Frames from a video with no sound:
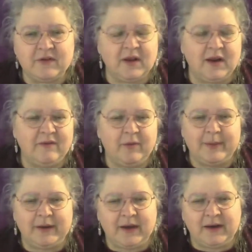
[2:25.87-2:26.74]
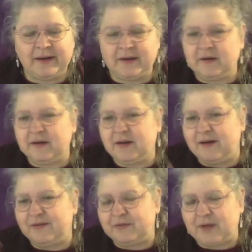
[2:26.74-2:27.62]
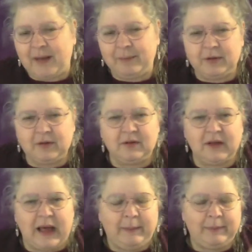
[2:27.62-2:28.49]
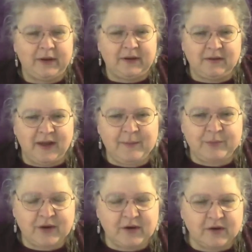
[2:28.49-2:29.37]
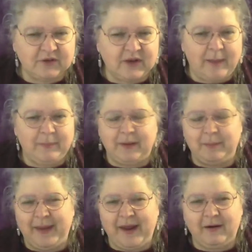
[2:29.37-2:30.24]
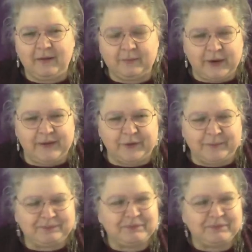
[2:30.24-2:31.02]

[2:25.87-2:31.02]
So you can have a banana, you can have apple and apricot, apple and pear, whatever.